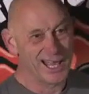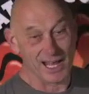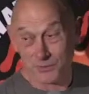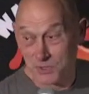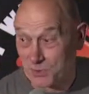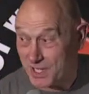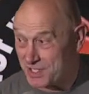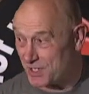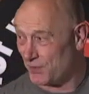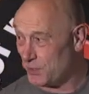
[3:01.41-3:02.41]
it was worse a
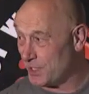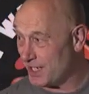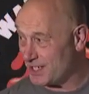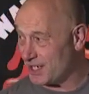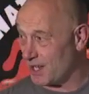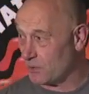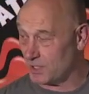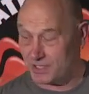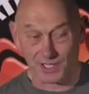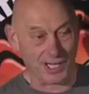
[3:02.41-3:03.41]
few years ago
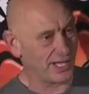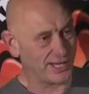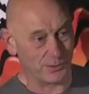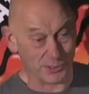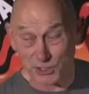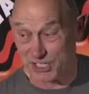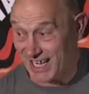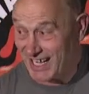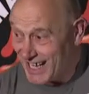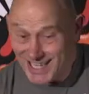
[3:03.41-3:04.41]
because they were all
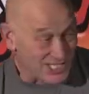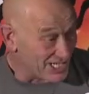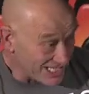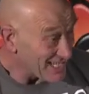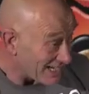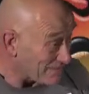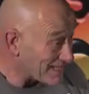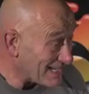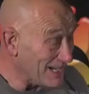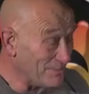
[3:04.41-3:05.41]
teenagers at the same
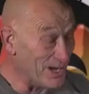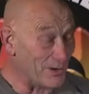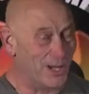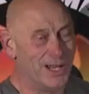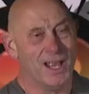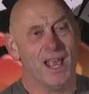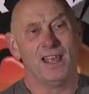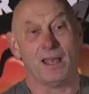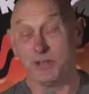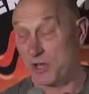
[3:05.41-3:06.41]
time, you know.
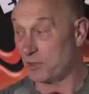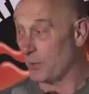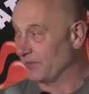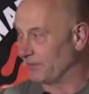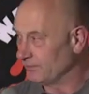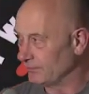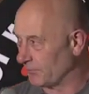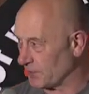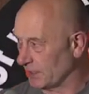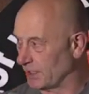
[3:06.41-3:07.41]
I mean, not the wife,
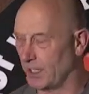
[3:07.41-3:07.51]
obviously.